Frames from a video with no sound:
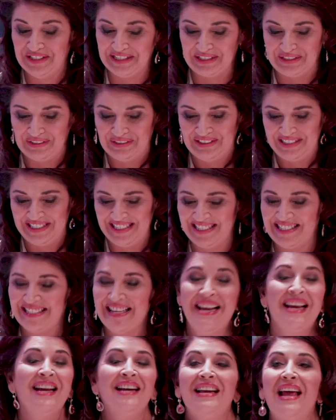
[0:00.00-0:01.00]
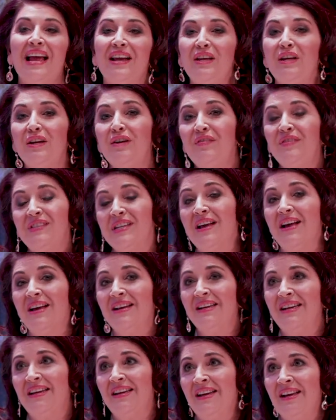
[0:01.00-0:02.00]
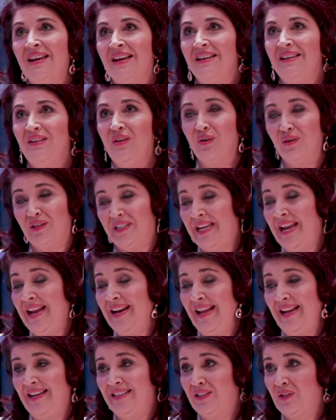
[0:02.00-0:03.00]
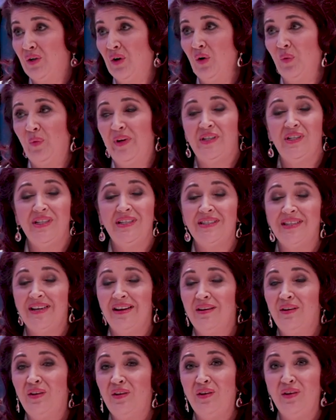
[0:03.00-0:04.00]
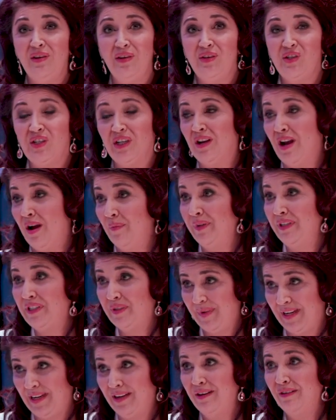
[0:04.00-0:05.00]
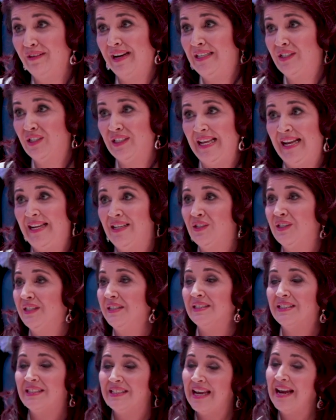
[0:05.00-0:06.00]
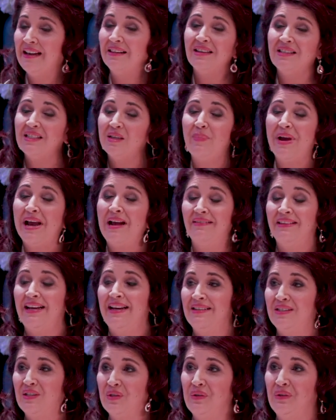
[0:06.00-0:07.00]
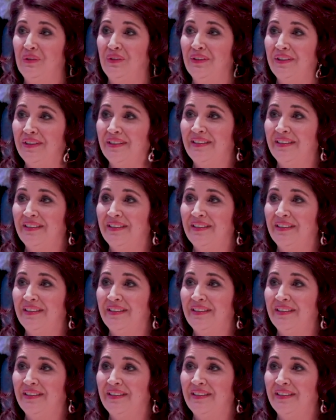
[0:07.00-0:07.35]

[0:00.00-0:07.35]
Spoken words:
gorgeous. Now, you've done your TEDx talk, which is a huge accomplishment. Congratulations. Tell us about that talk.